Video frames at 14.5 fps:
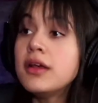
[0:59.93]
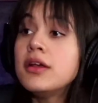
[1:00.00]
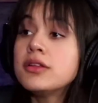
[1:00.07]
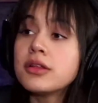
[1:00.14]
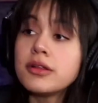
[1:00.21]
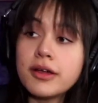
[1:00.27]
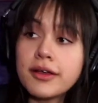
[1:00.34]

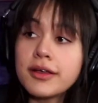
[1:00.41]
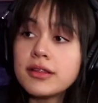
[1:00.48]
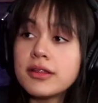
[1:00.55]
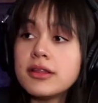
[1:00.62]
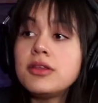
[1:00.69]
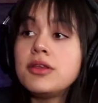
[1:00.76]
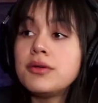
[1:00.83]
So long as
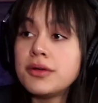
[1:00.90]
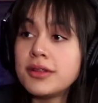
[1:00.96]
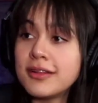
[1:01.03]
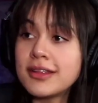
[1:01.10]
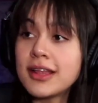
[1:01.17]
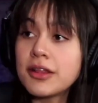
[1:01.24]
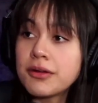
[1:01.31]
you and the
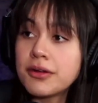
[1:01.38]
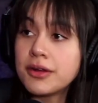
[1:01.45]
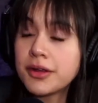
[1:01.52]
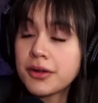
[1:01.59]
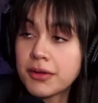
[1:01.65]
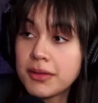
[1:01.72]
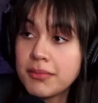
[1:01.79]
seller are in
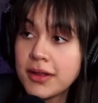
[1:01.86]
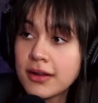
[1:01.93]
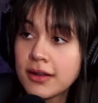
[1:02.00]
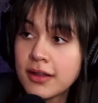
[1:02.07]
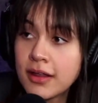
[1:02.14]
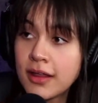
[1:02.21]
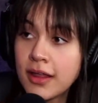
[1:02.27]
agreement
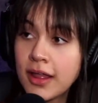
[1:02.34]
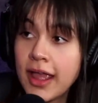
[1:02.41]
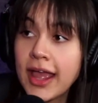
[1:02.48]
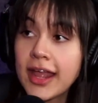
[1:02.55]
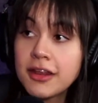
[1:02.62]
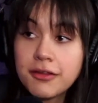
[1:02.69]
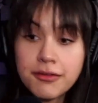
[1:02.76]

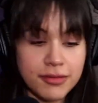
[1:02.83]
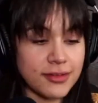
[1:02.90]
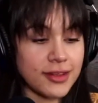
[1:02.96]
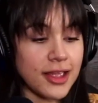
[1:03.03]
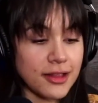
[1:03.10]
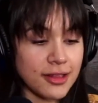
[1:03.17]
and you set the